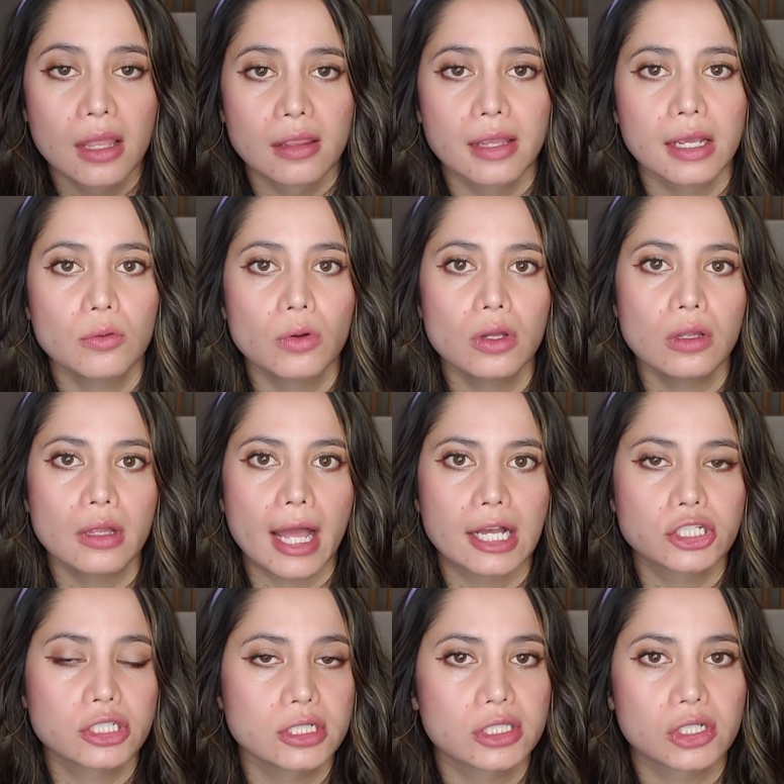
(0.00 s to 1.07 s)
They will
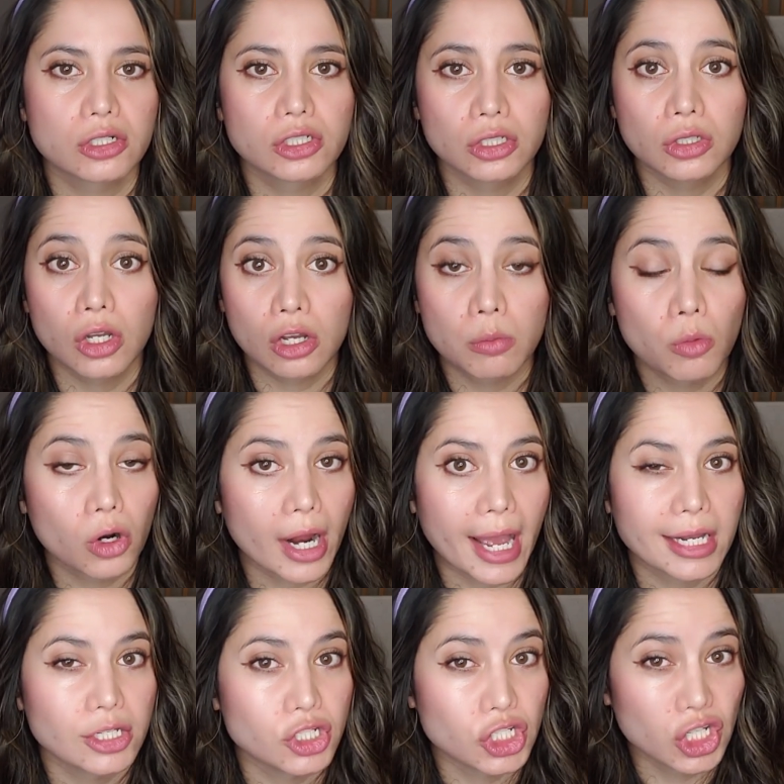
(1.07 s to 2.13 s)
actually start to look more
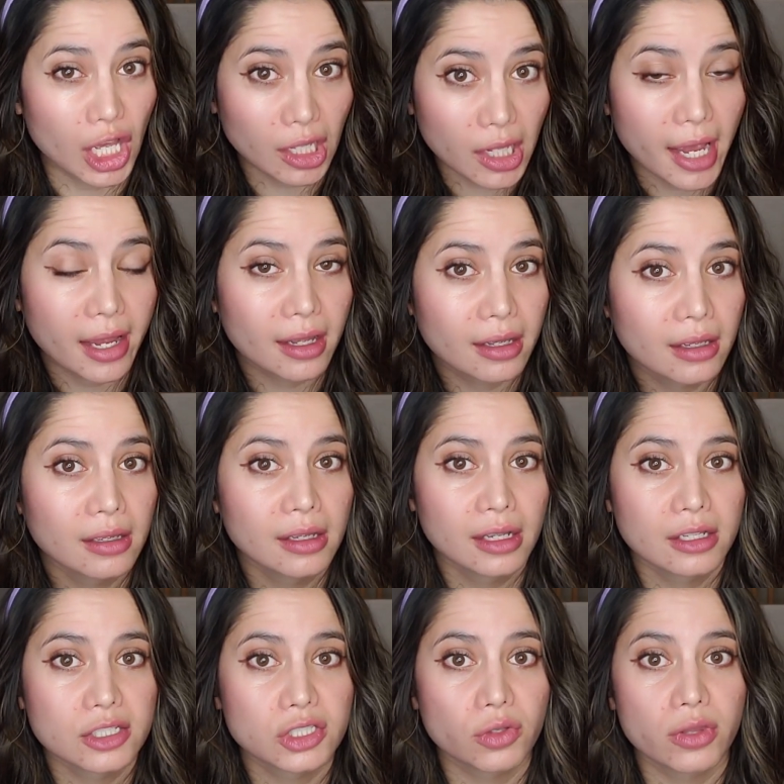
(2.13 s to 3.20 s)
angelic.
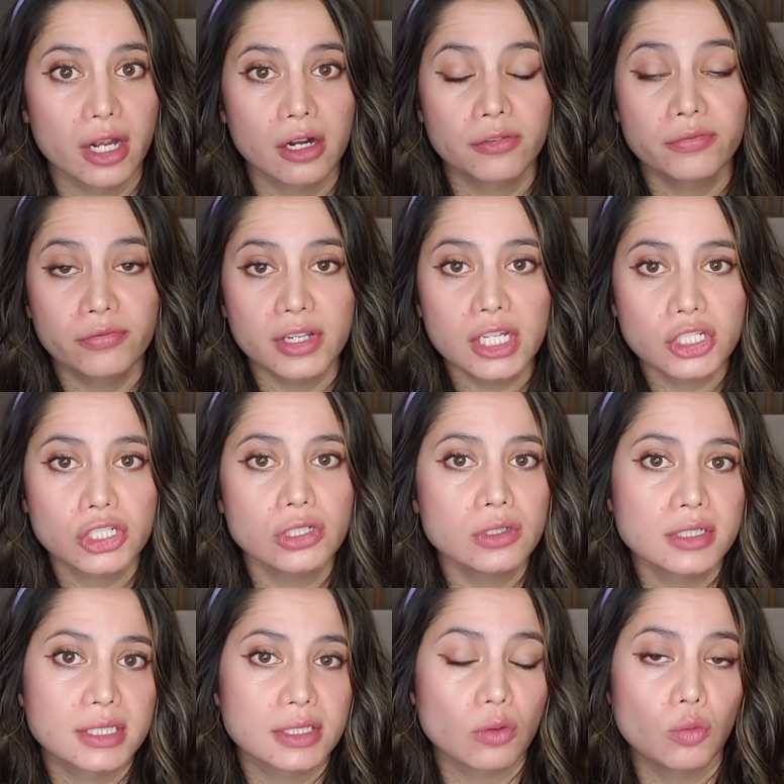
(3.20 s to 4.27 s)
So their
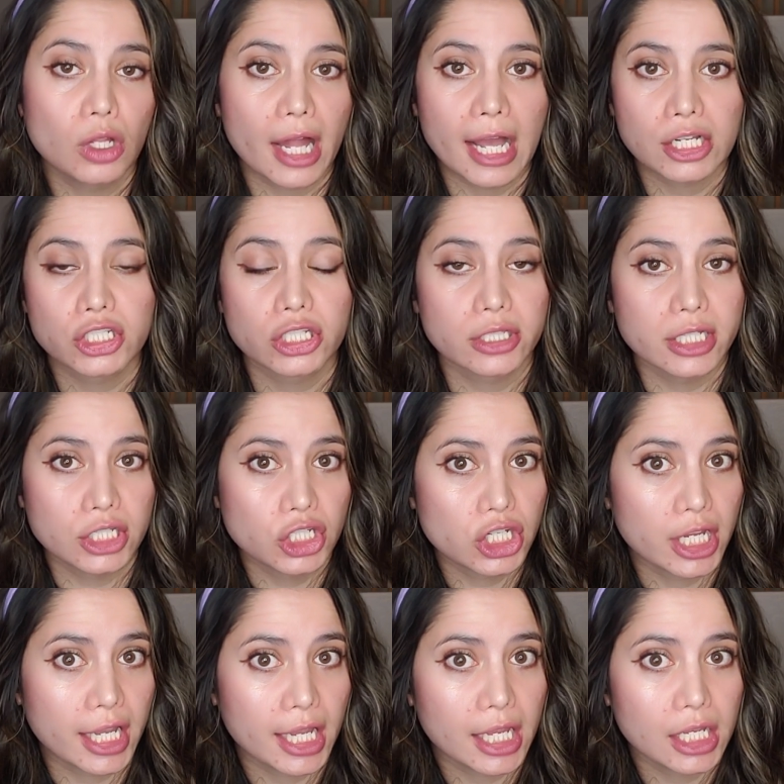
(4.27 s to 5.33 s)
features will actually
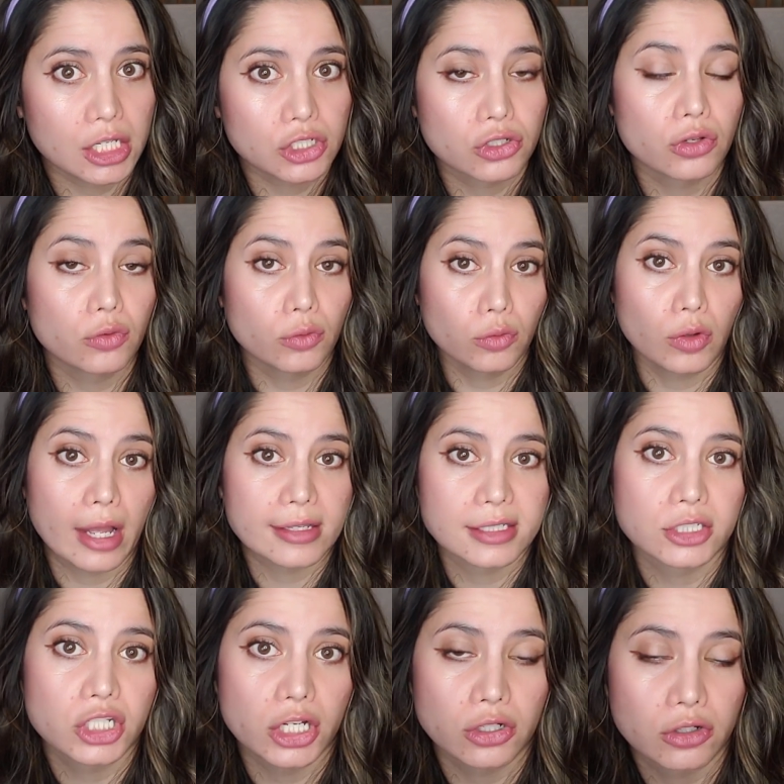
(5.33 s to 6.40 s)
change as the
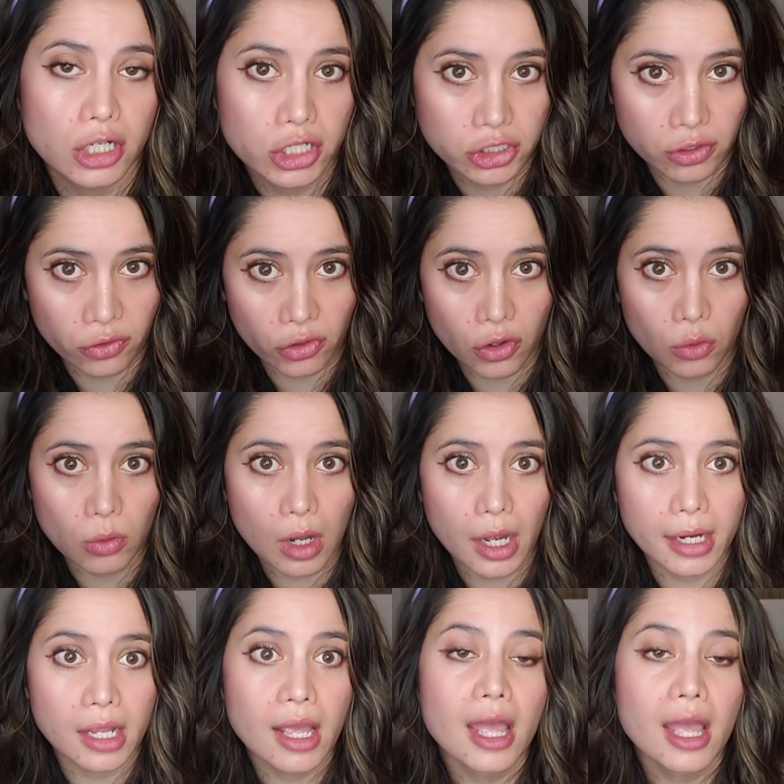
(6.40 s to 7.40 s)
generations go on.